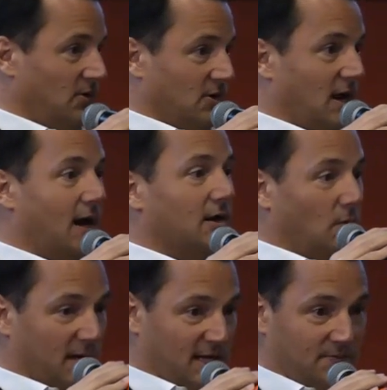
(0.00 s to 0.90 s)
You're not going
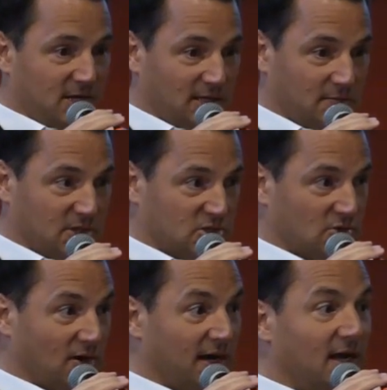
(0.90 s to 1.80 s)
to want to keep telling me the
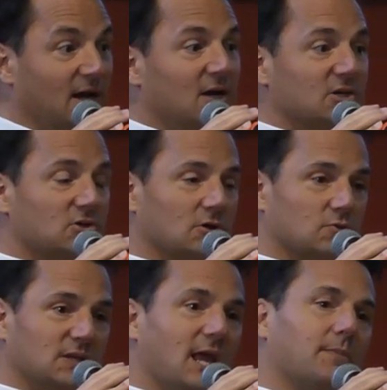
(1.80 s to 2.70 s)
story. So
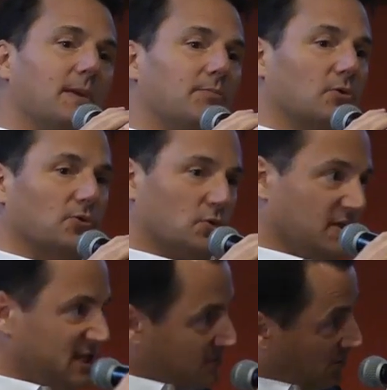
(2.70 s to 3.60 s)
as we take people through,
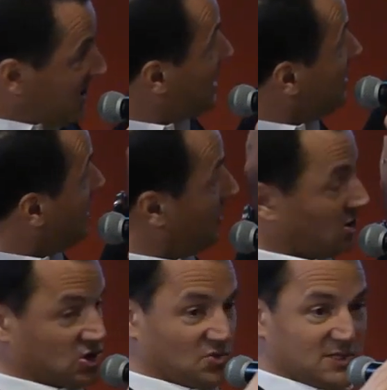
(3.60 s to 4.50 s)
in this particular
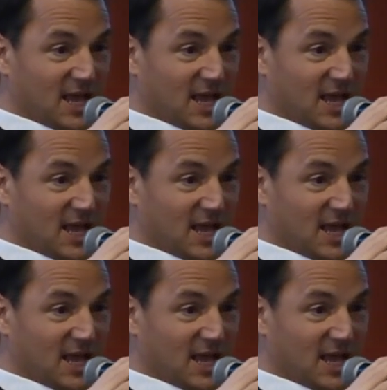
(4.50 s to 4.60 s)
approach, as we